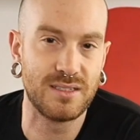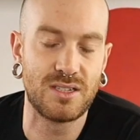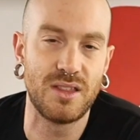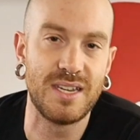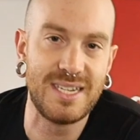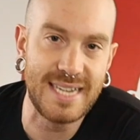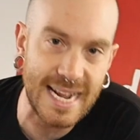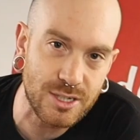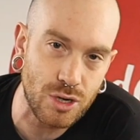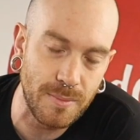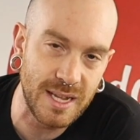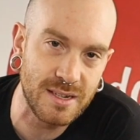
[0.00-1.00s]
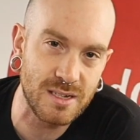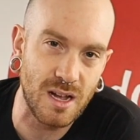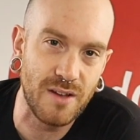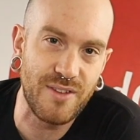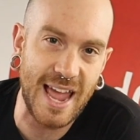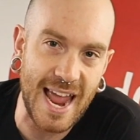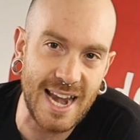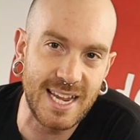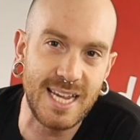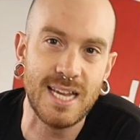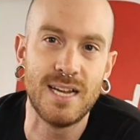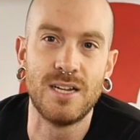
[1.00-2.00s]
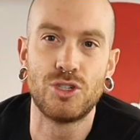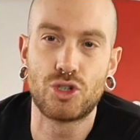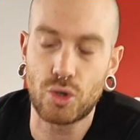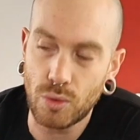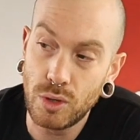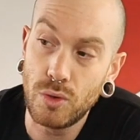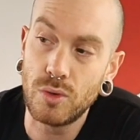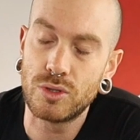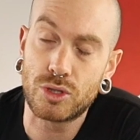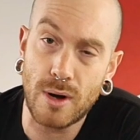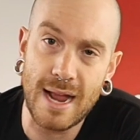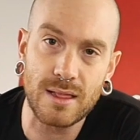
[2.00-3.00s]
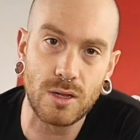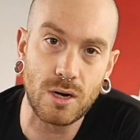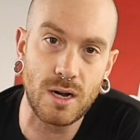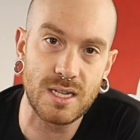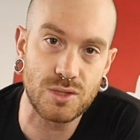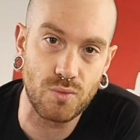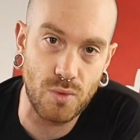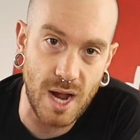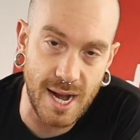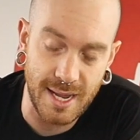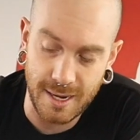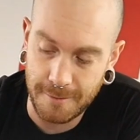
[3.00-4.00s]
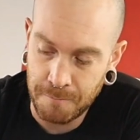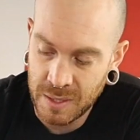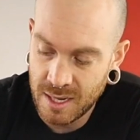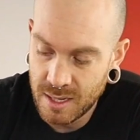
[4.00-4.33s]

to the detriment of any true tracklocross riding.